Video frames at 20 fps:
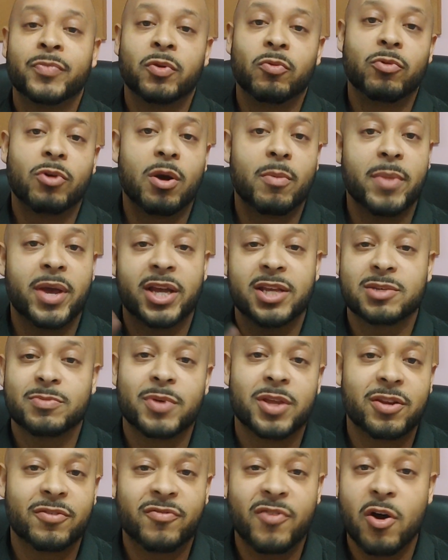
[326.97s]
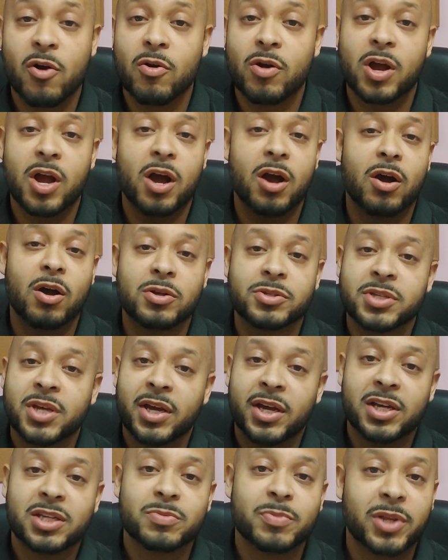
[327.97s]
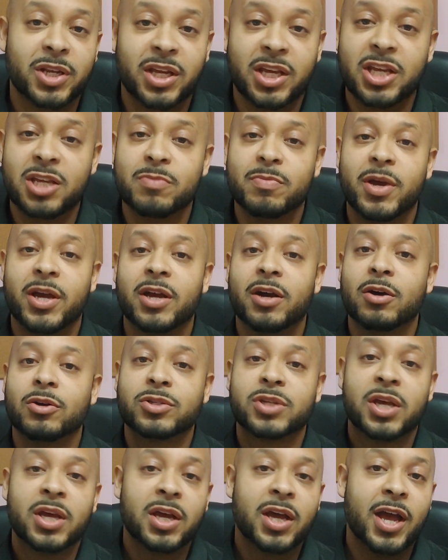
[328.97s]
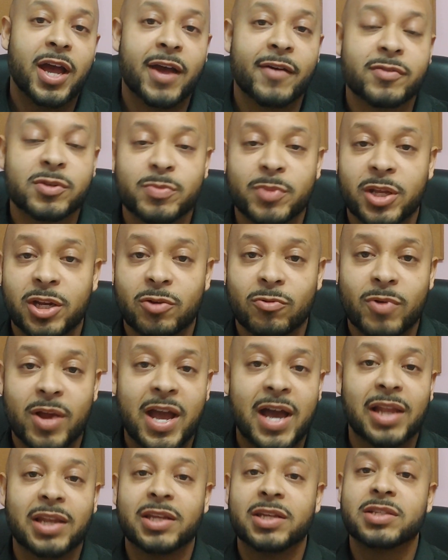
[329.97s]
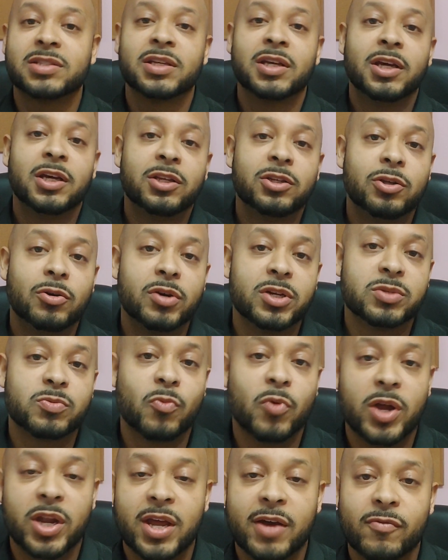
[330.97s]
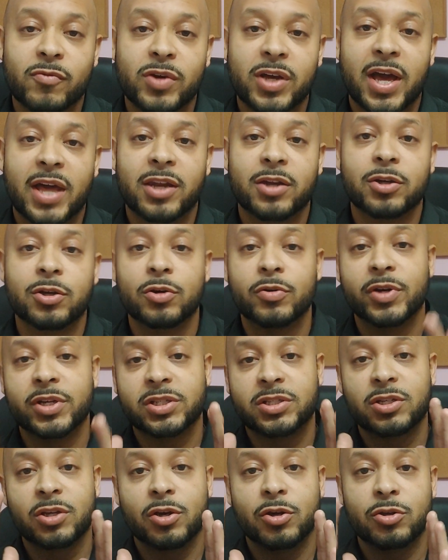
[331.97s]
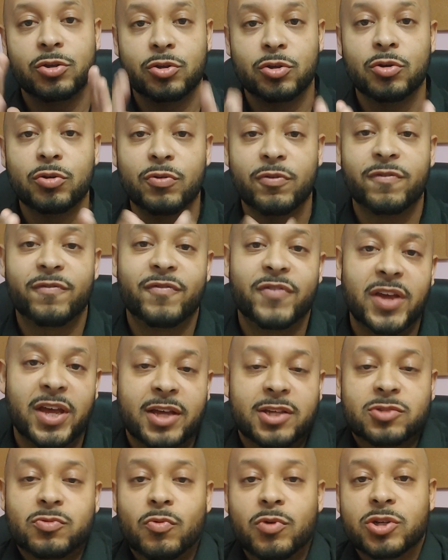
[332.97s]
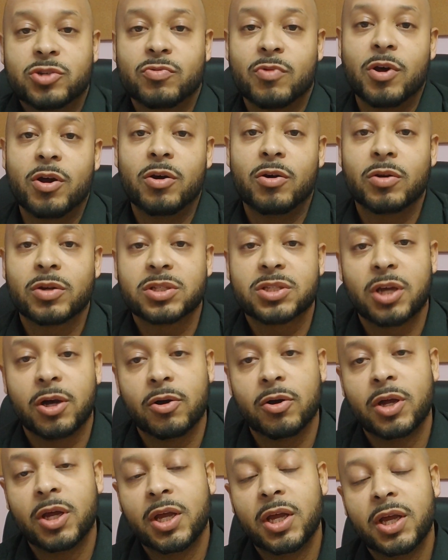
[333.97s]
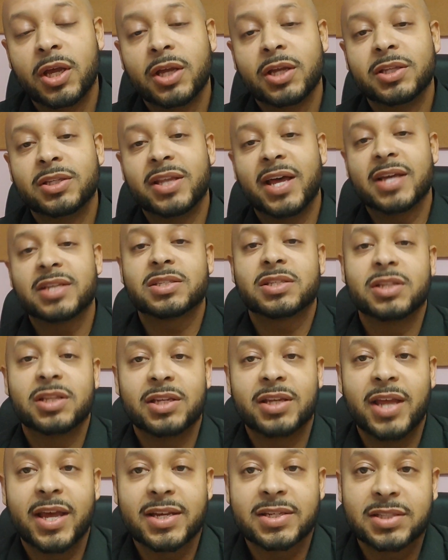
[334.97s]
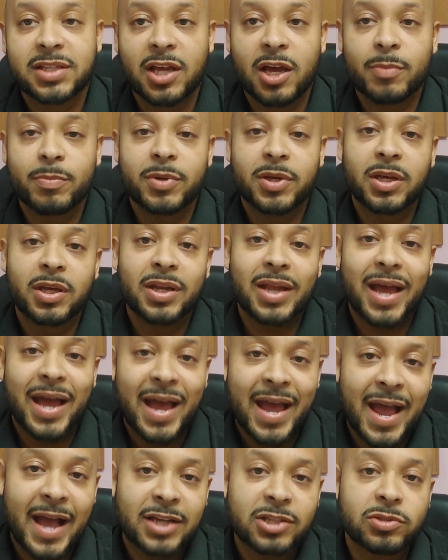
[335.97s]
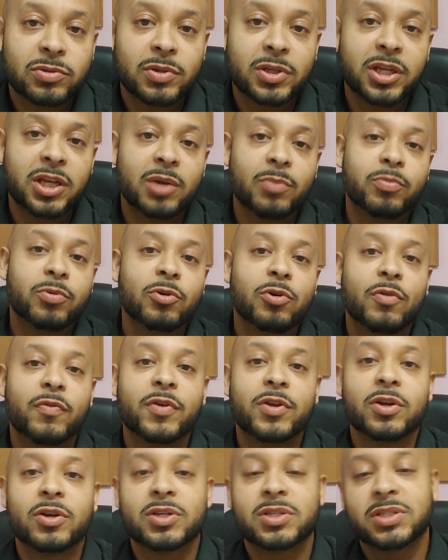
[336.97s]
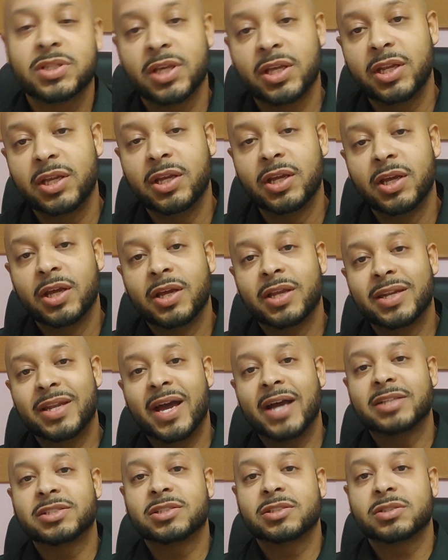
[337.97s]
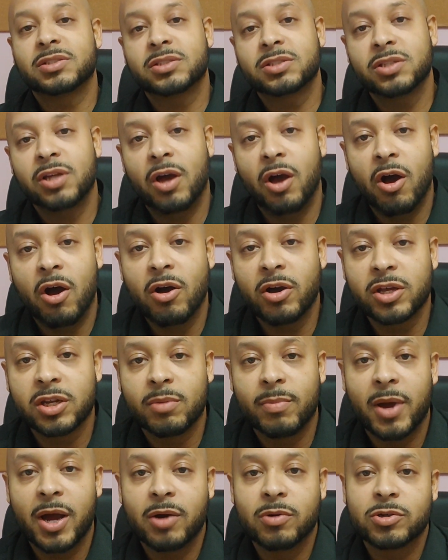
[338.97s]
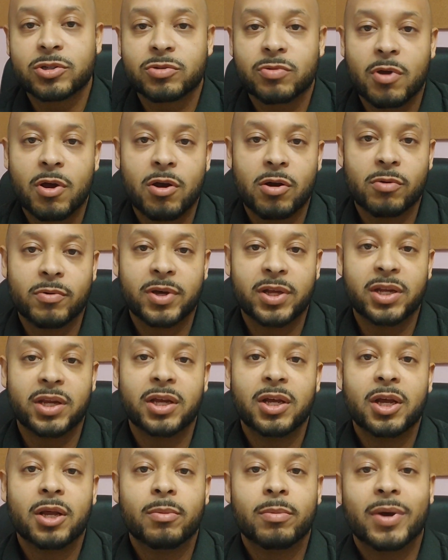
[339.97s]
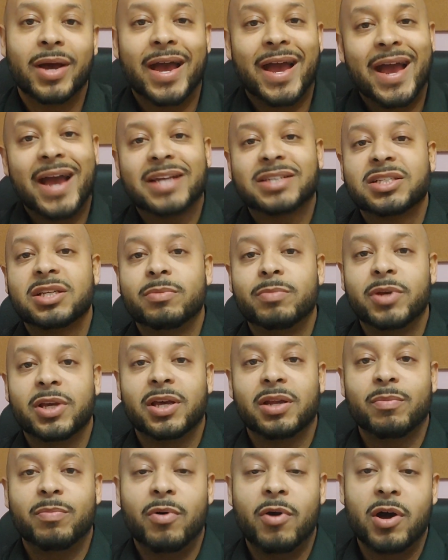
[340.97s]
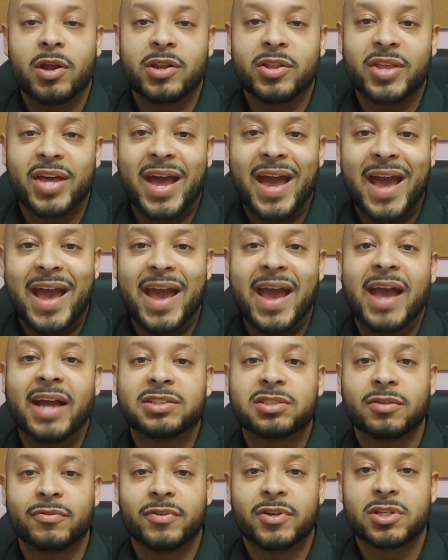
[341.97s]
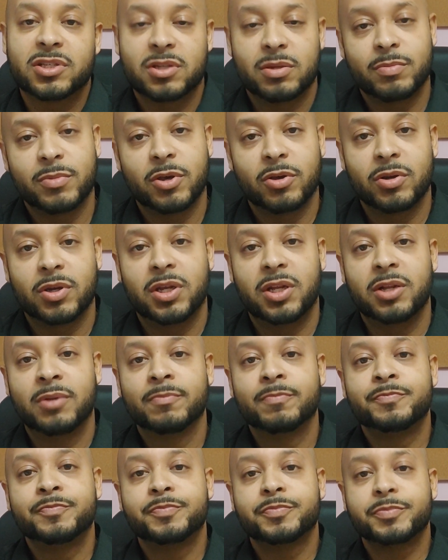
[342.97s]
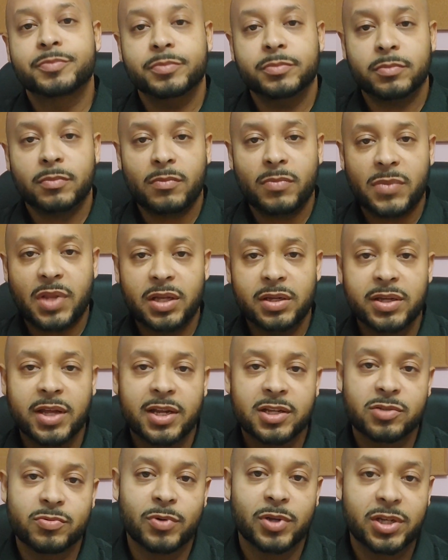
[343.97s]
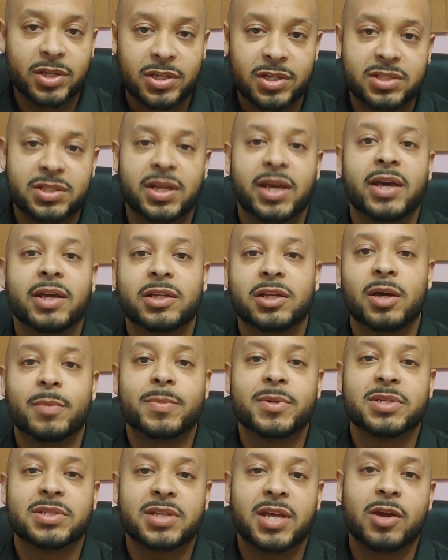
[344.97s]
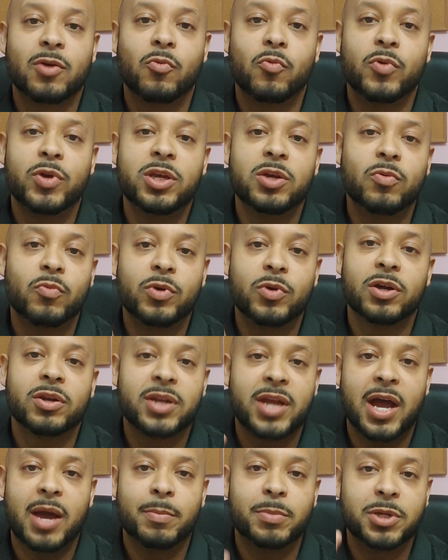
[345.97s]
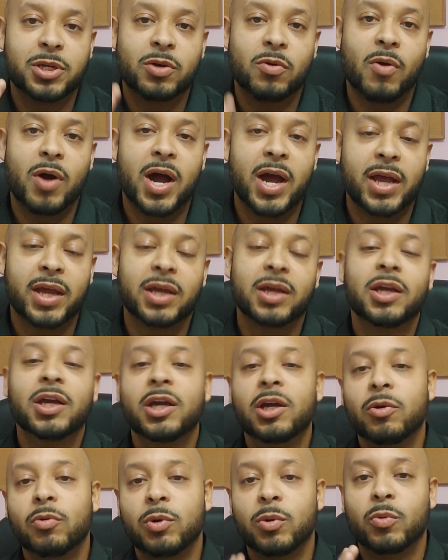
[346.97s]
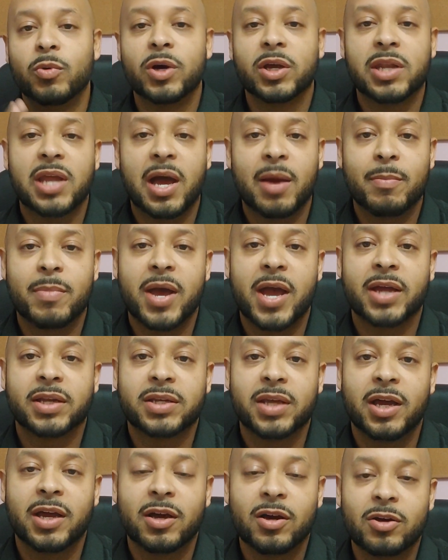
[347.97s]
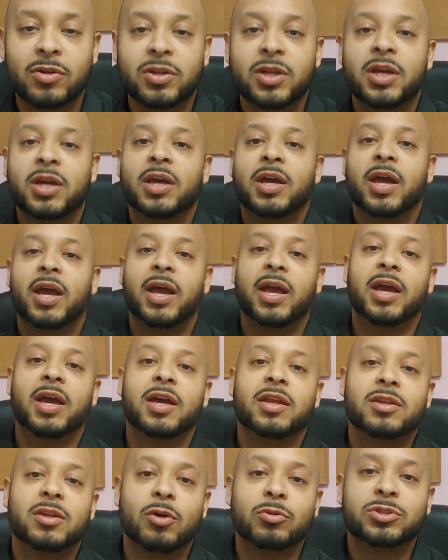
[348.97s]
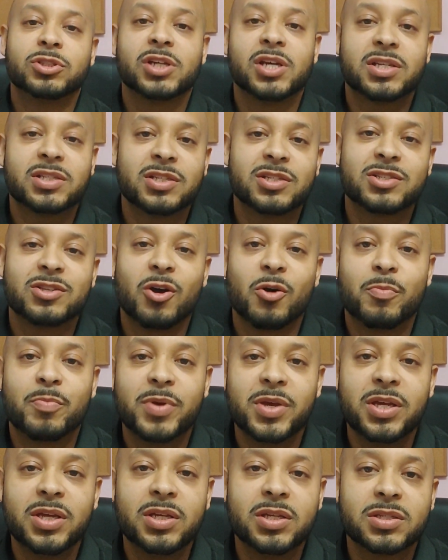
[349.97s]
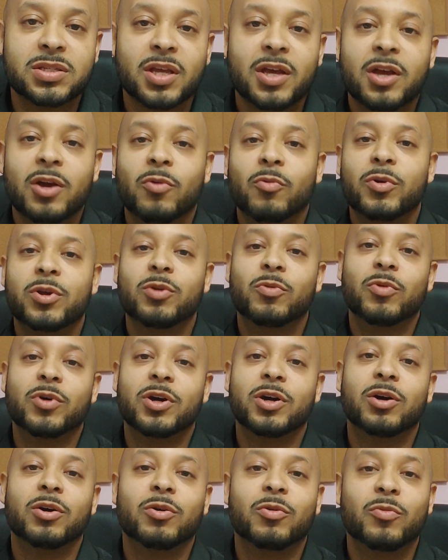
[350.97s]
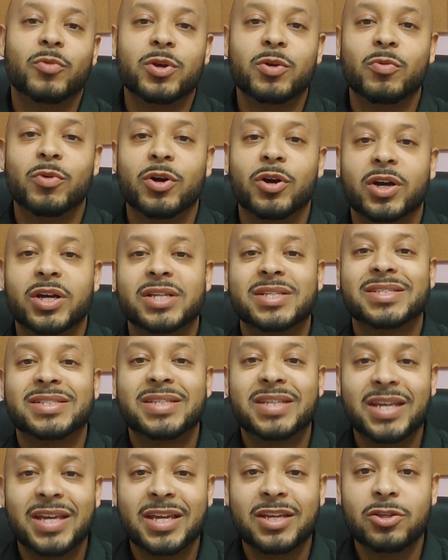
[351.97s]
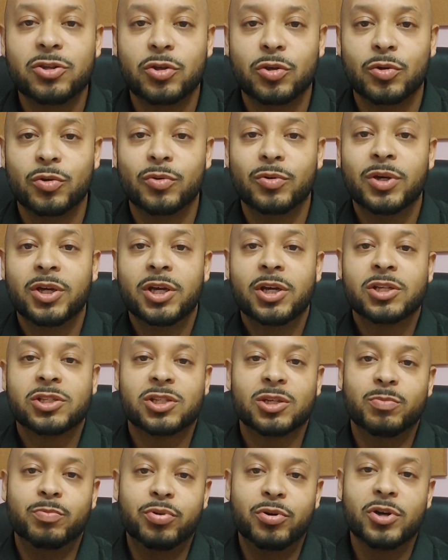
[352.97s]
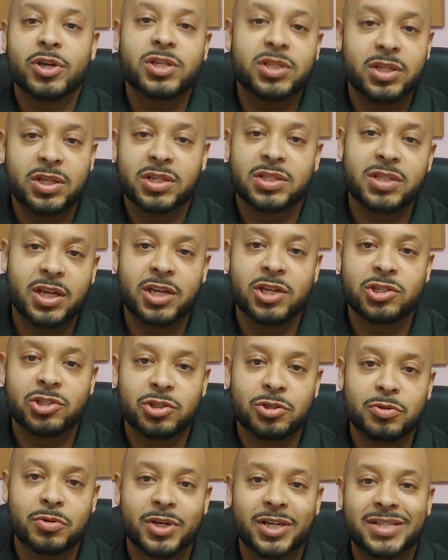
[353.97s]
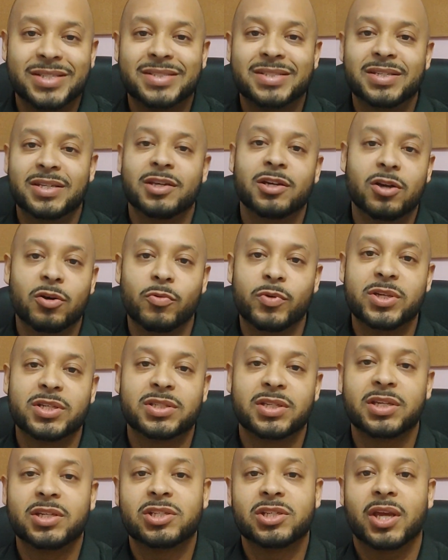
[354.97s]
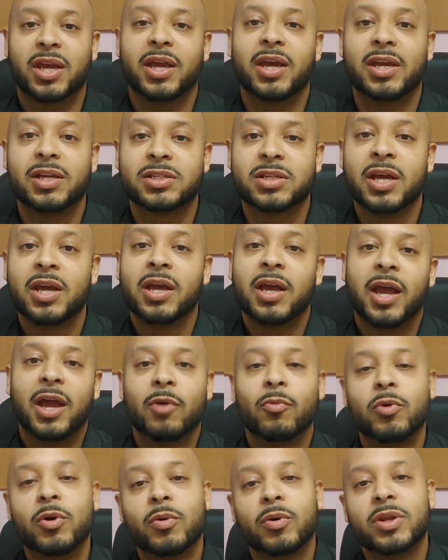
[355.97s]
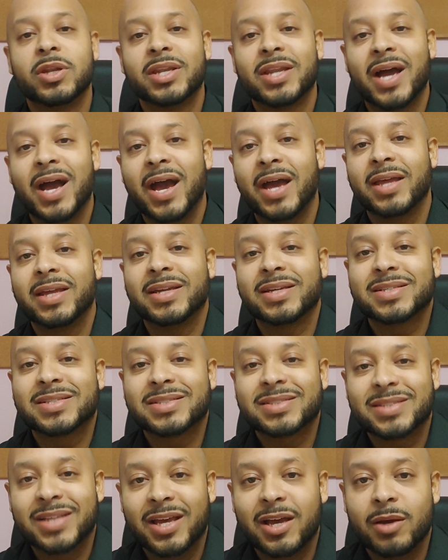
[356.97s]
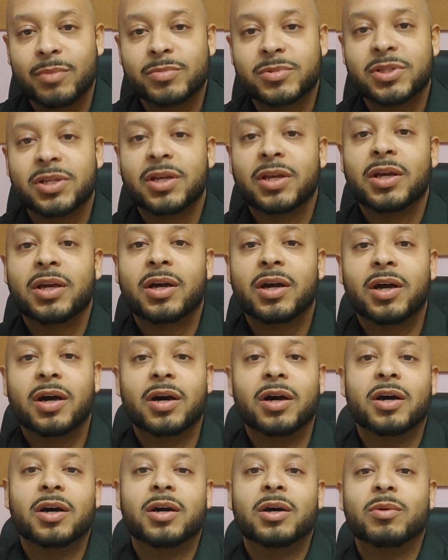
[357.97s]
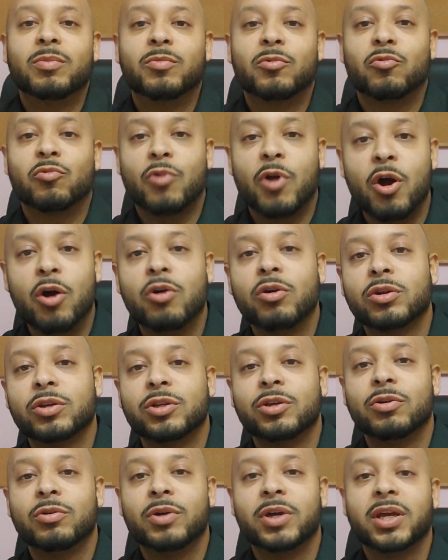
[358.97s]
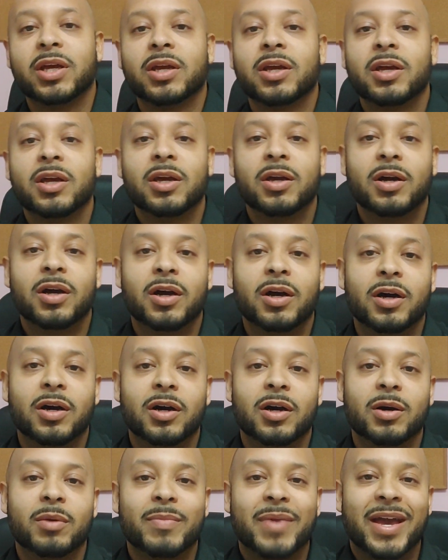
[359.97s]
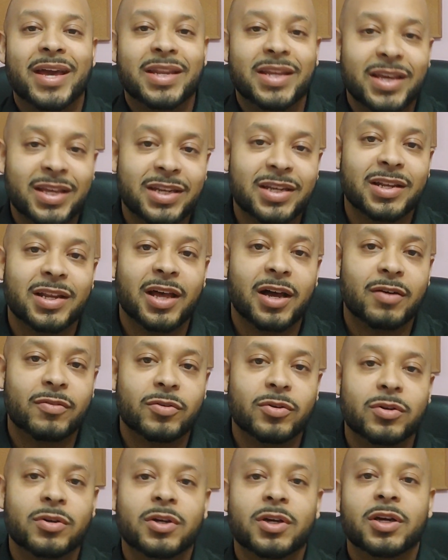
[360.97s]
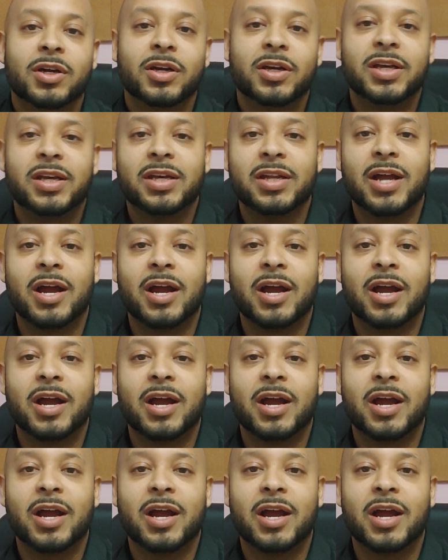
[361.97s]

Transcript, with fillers: We're going to make as many phone calls, as many emails, have as many rallies, do as whatever we got to do until you fix what's wrong. So that's the next step in actually improving your city, not just talking about what's wrong with it, but actually being a part of the activist community that is willing to stand up and say, We will not be quiet, we will not back down, and no justice, no peace. We will we will continue to push this issue until we see change, and we will not accept um, wrongdoing um, at any level in